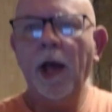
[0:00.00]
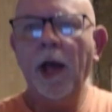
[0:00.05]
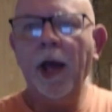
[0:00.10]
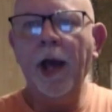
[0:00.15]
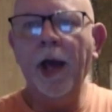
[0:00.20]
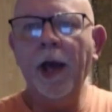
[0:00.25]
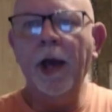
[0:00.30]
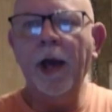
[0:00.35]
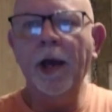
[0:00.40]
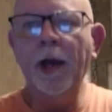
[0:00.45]

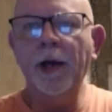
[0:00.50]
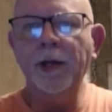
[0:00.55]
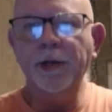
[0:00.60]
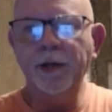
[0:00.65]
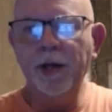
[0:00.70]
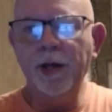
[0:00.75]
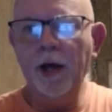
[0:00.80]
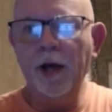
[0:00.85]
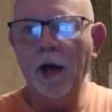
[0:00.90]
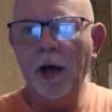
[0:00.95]
and
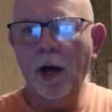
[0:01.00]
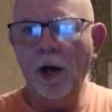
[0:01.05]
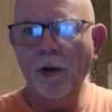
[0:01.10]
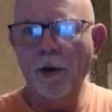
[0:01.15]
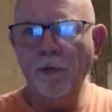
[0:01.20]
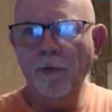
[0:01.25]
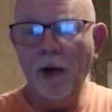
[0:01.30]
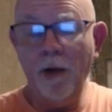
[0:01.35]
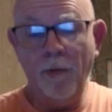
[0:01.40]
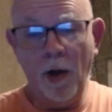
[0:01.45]

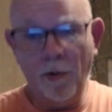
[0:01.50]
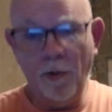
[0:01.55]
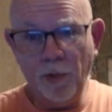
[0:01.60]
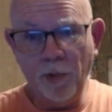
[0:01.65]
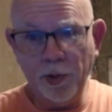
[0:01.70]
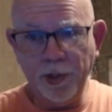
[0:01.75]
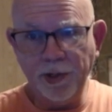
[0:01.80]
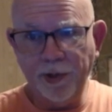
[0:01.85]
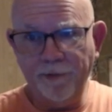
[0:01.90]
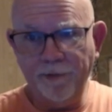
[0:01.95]
I'm humbled
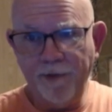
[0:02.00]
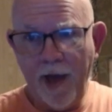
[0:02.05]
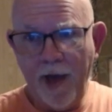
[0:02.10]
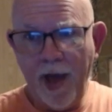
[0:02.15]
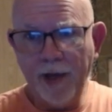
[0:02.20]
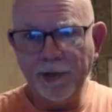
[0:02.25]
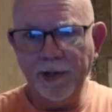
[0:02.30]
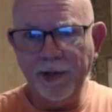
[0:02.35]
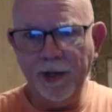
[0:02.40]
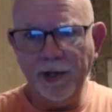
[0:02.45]
at the fact
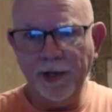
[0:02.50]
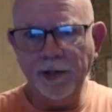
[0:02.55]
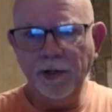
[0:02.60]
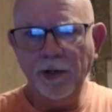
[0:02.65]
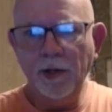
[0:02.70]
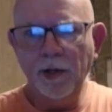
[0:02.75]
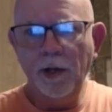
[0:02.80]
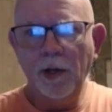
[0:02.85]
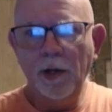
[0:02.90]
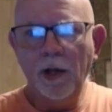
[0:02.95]
that
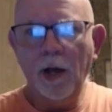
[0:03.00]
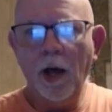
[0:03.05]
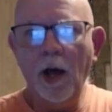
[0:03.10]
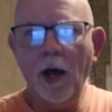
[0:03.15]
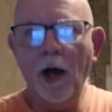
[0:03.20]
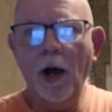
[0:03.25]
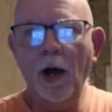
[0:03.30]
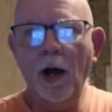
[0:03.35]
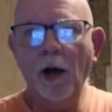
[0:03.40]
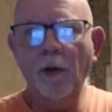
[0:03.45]

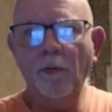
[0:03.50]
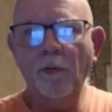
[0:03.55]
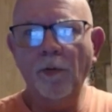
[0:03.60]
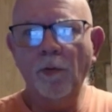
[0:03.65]
um,